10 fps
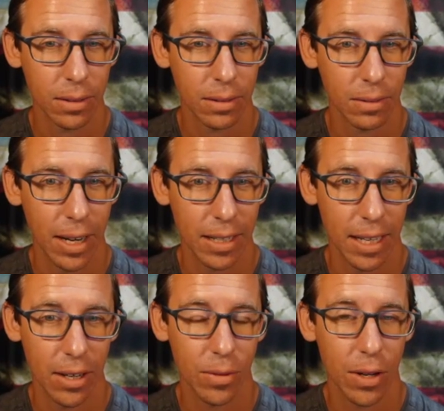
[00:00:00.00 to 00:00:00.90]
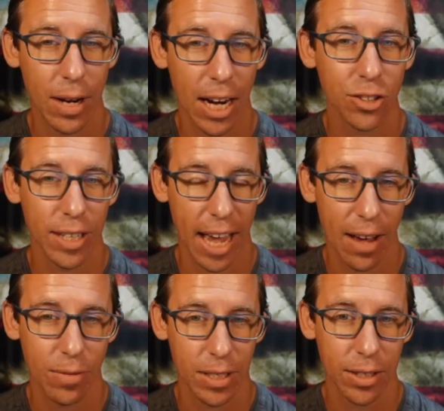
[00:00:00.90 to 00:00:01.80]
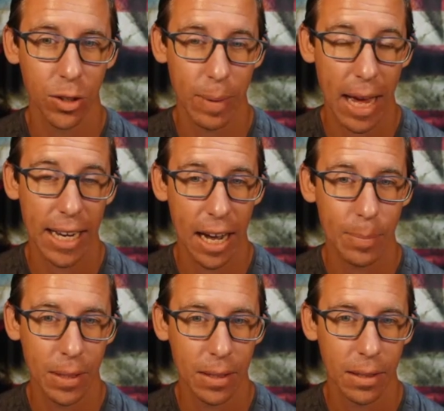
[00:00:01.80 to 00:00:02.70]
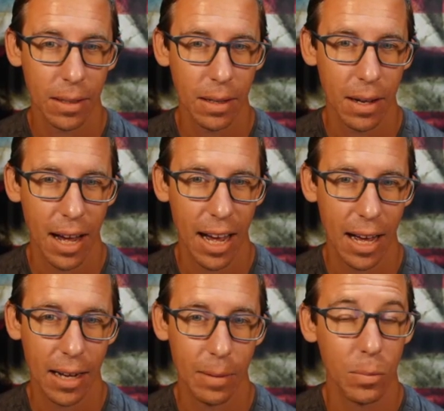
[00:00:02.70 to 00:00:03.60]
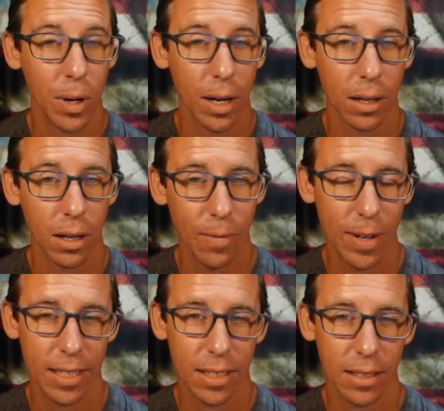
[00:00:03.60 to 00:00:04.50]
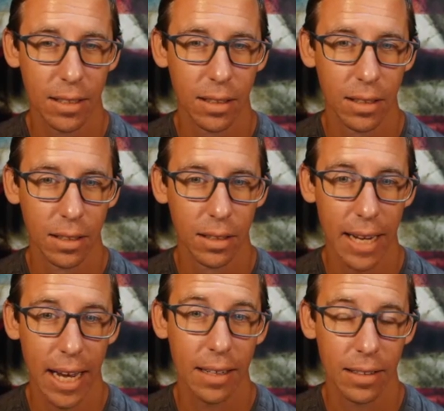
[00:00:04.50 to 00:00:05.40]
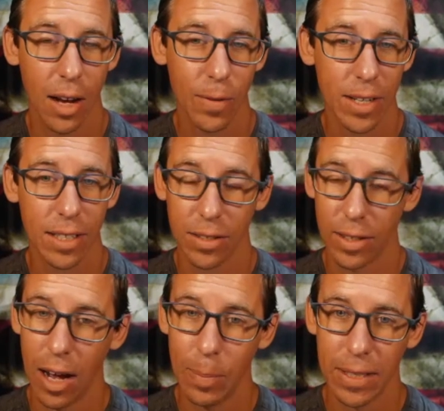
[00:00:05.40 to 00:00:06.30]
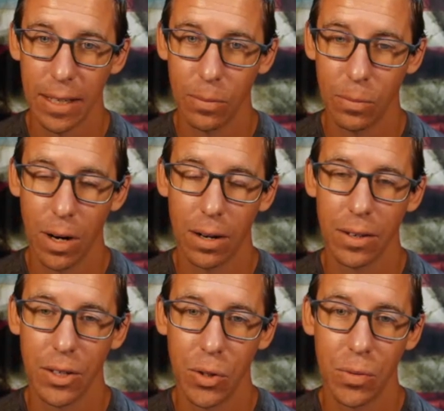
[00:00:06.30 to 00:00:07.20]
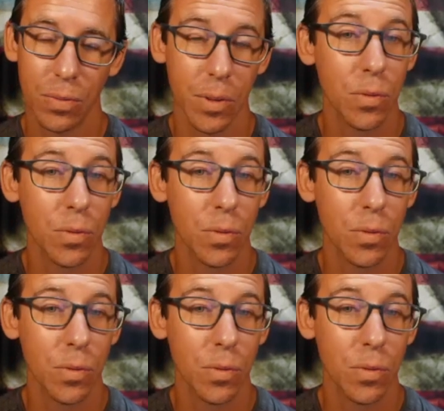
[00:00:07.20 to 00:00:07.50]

Right? They don't they don't actually have the skill to back it up. Um, where That's confidence. Exactly yeah, confidence is the opposite, where you've you've